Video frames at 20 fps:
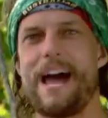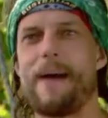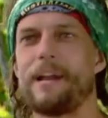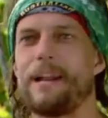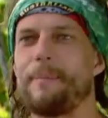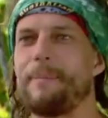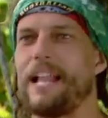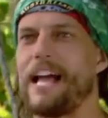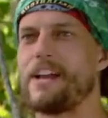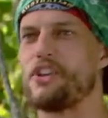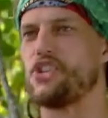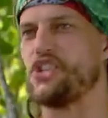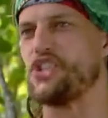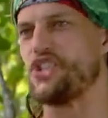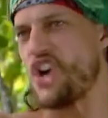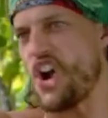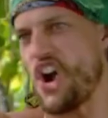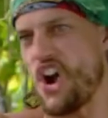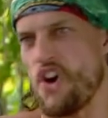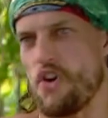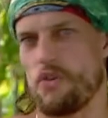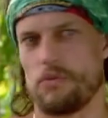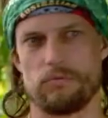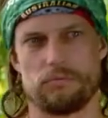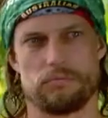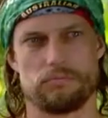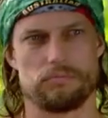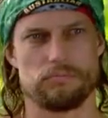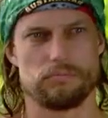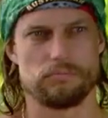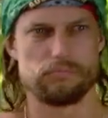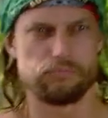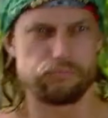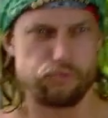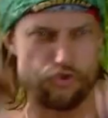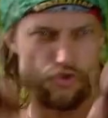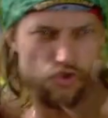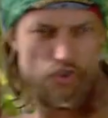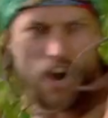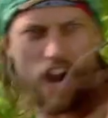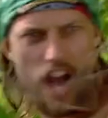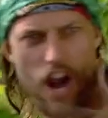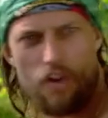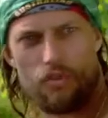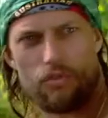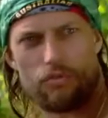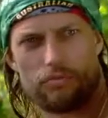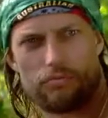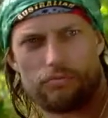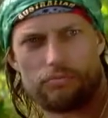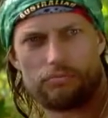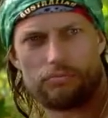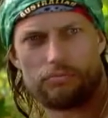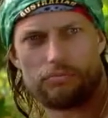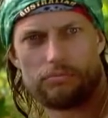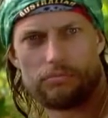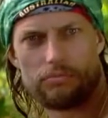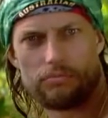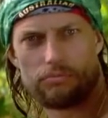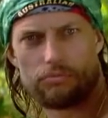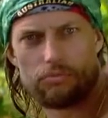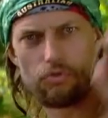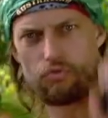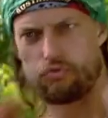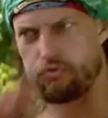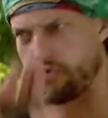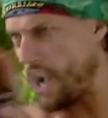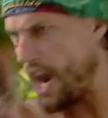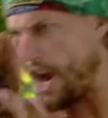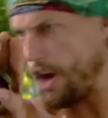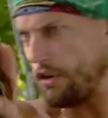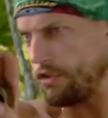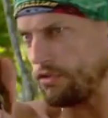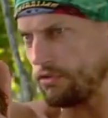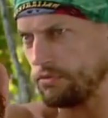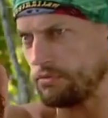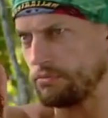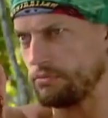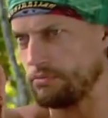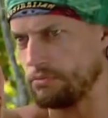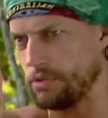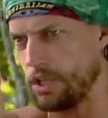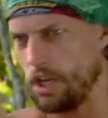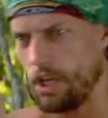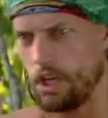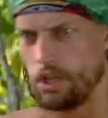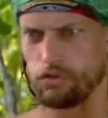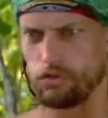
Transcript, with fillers: and I'm going to be like, drown, drown, drown,